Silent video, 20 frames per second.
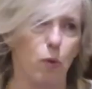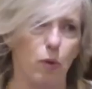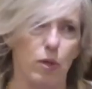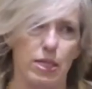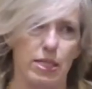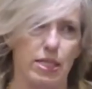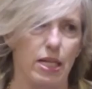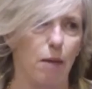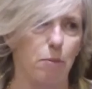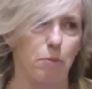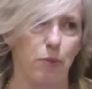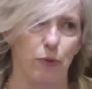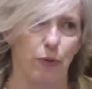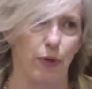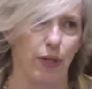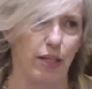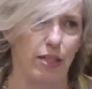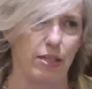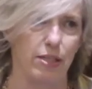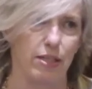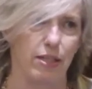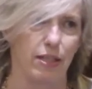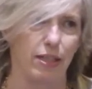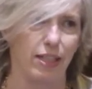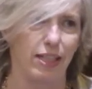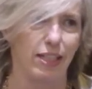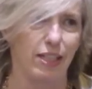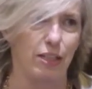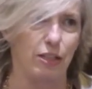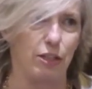separate
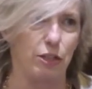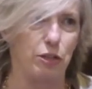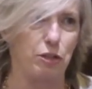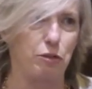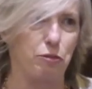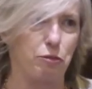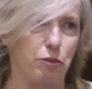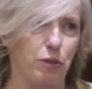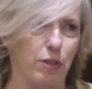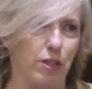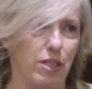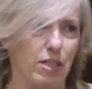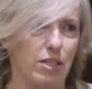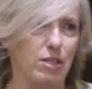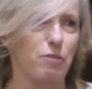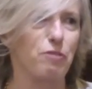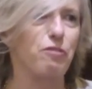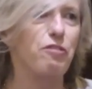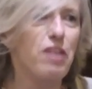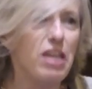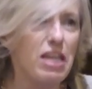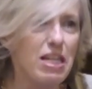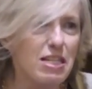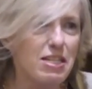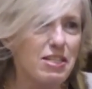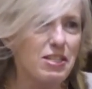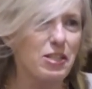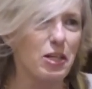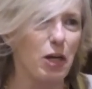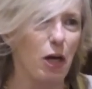the different
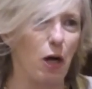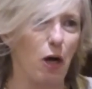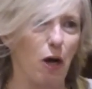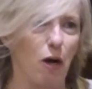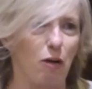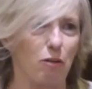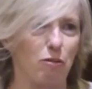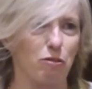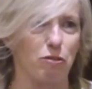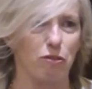fields of